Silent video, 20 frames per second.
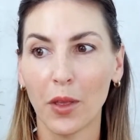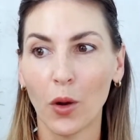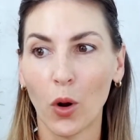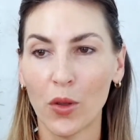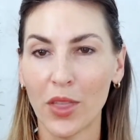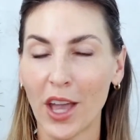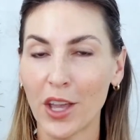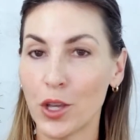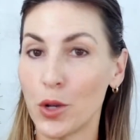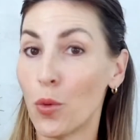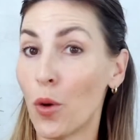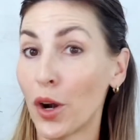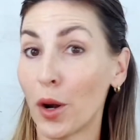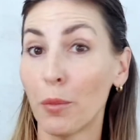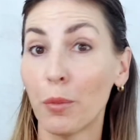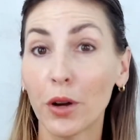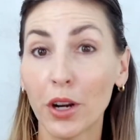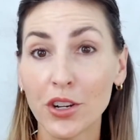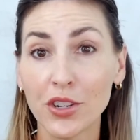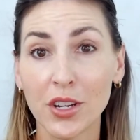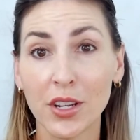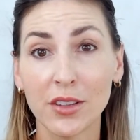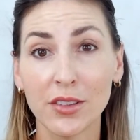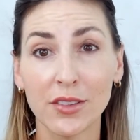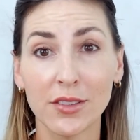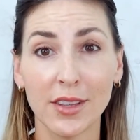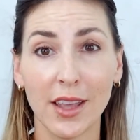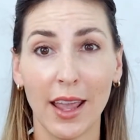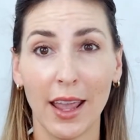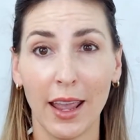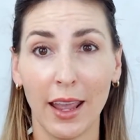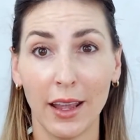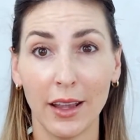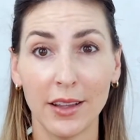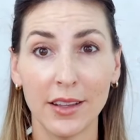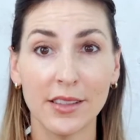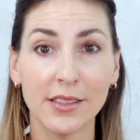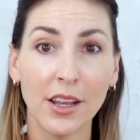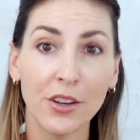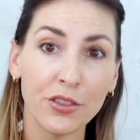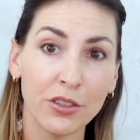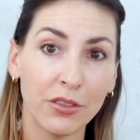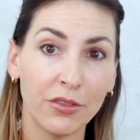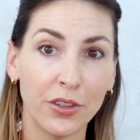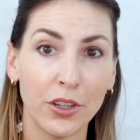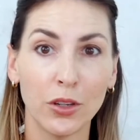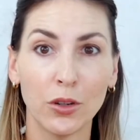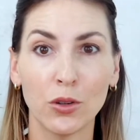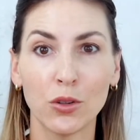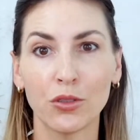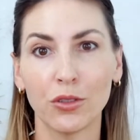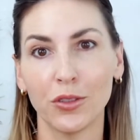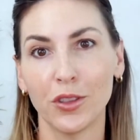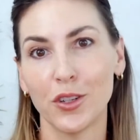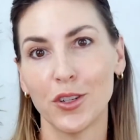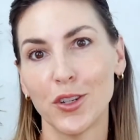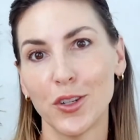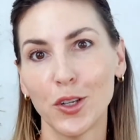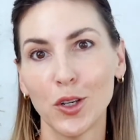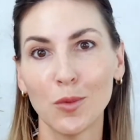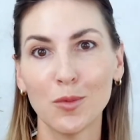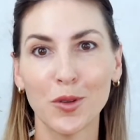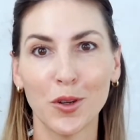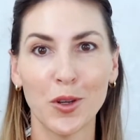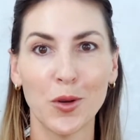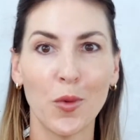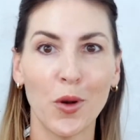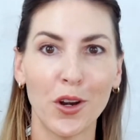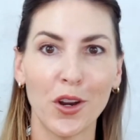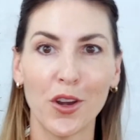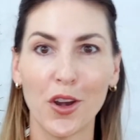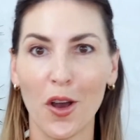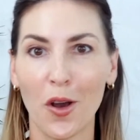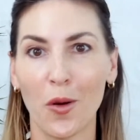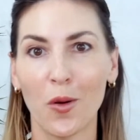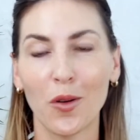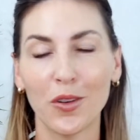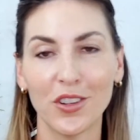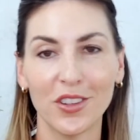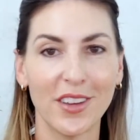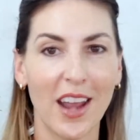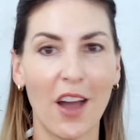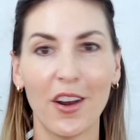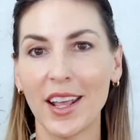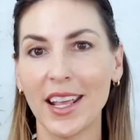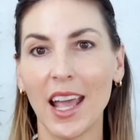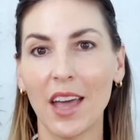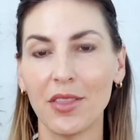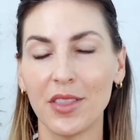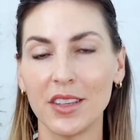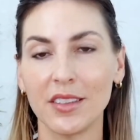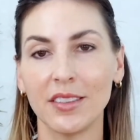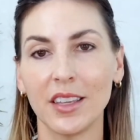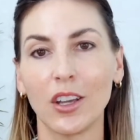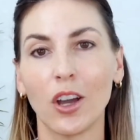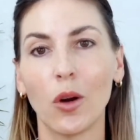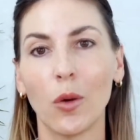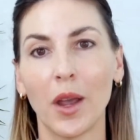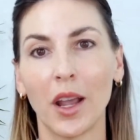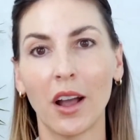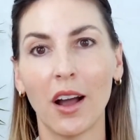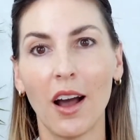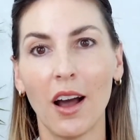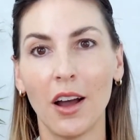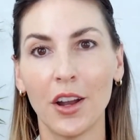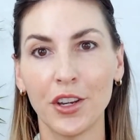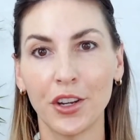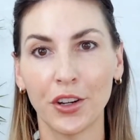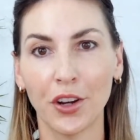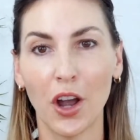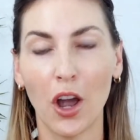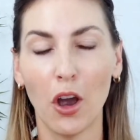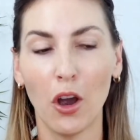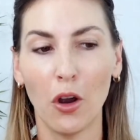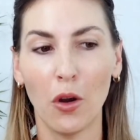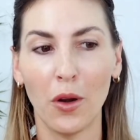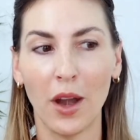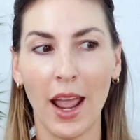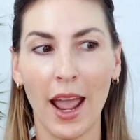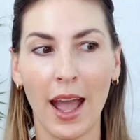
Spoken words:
or that you want to purchase a centrifuge or the tubes, or you want to know just how to get this thing going on your own.